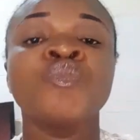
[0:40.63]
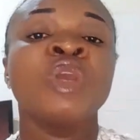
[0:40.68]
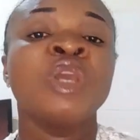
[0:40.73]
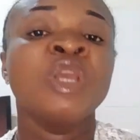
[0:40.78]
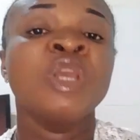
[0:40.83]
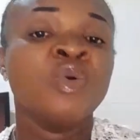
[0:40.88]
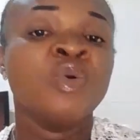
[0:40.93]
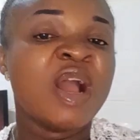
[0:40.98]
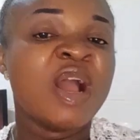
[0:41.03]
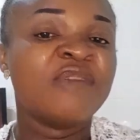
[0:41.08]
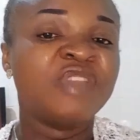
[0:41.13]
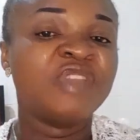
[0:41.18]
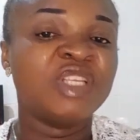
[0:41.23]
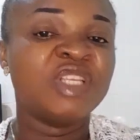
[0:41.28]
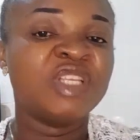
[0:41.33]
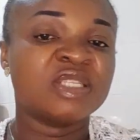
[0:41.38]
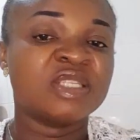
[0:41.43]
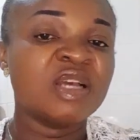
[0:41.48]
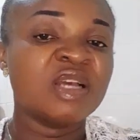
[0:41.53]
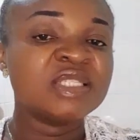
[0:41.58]
We have
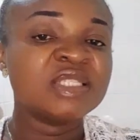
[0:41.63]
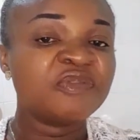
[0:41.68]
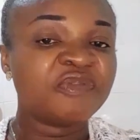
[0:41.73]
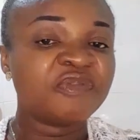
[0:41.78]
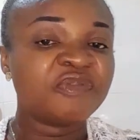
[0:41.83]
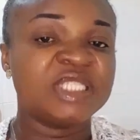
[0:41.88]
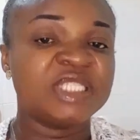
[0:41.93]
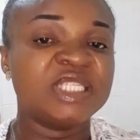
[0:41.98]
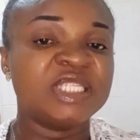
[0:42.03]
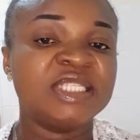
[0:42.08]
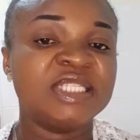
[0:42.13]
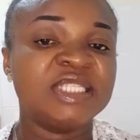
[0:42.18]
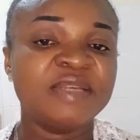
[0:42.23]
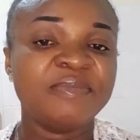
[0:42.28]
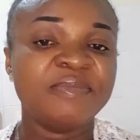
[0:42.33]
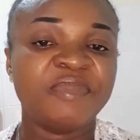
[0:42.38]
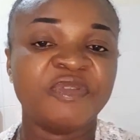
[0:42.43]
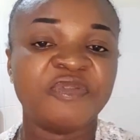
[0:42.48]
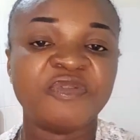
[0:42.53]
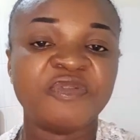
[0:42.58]
discussed infertility
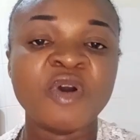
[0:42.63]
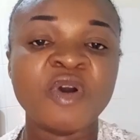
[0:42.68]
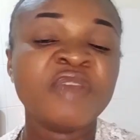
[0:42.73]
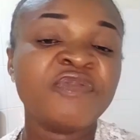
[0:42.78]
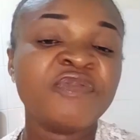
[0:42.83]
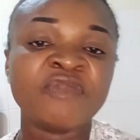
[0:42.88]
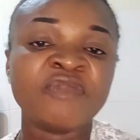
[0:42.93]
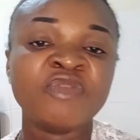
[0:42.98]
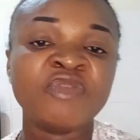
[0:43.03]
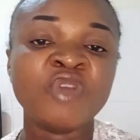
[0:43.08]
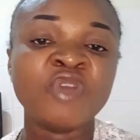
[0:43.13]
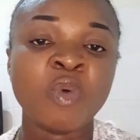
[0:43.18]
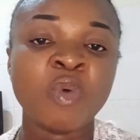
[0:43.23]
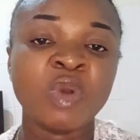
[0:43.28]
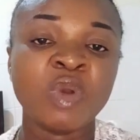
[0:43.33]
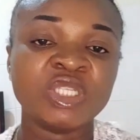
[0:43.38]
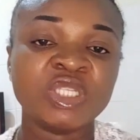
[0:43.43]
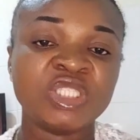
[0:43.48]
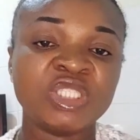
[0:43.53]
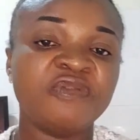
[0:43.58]
before. If you have not
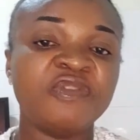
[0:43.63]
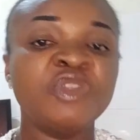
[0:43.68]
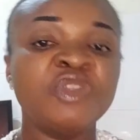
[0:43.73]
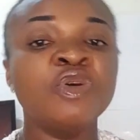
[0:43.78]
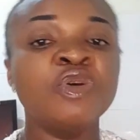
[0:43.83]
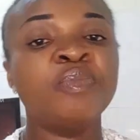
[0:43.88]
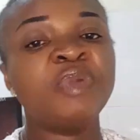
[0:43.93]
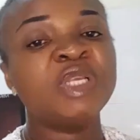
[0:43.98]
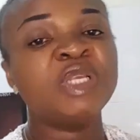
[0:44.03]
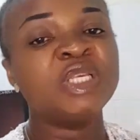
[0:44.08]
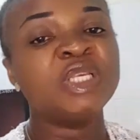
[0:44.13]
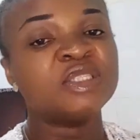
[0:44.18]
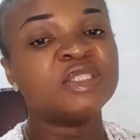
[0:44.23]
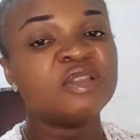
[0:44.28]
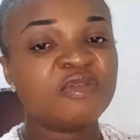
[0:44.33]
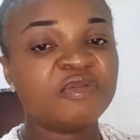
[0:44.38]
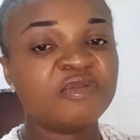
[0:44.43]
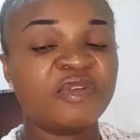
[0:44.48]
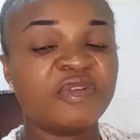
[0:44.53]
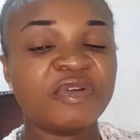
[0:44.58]
watched the video, please
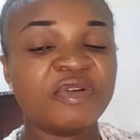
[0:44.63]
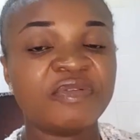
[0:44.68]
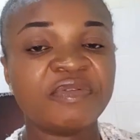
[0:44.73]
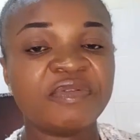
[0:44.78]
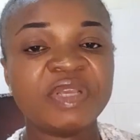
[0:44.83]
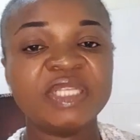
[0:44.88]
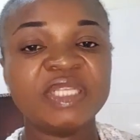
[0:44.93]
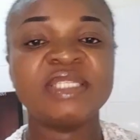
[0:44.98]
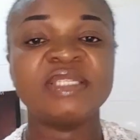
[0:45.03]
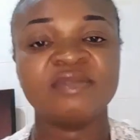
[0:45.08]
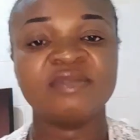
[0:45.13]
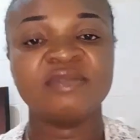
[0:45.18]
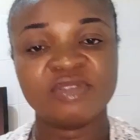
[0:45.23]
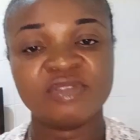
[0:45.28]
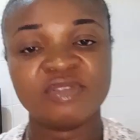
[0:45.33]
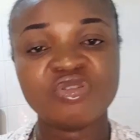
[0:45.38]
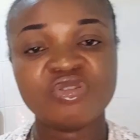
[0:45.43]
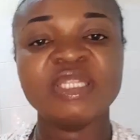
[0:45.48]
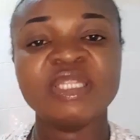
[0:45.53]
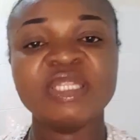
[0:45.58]
look for it.
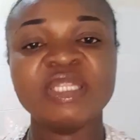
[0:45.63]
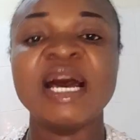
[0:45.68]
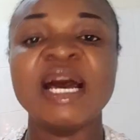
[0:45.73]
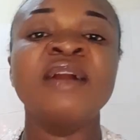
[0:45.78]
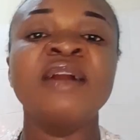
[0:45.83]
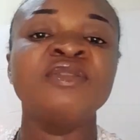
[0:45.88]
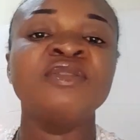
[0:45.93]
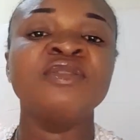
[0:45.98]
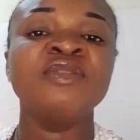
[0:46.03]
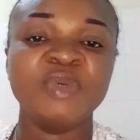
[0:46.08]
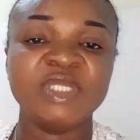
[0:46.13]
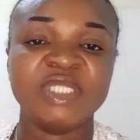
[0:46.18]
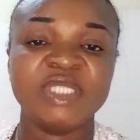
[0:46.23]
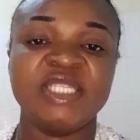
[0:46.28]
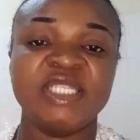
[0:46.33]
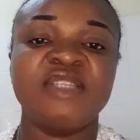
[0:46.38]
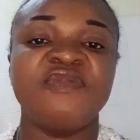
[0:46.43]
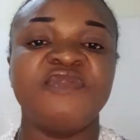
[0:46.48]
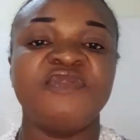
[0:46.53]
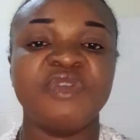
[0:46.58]
Scroll down, you will see the
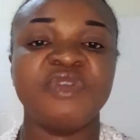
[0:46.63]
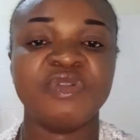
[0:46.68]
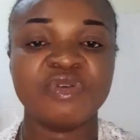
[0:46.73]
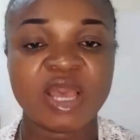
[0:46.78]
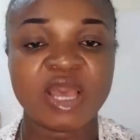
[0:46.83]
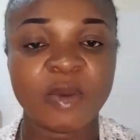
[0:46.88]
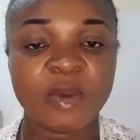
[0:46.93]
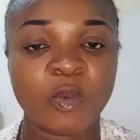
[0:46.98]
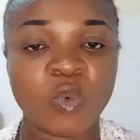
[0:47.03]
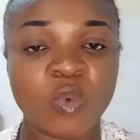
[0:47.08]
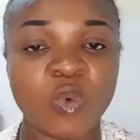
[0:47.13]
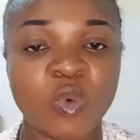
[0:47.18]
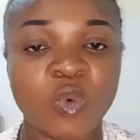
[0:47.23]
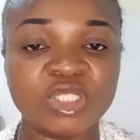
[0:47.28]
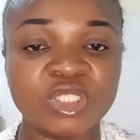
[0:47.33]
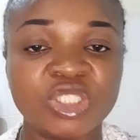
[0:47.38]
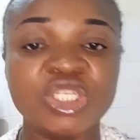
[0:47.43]
video and watch.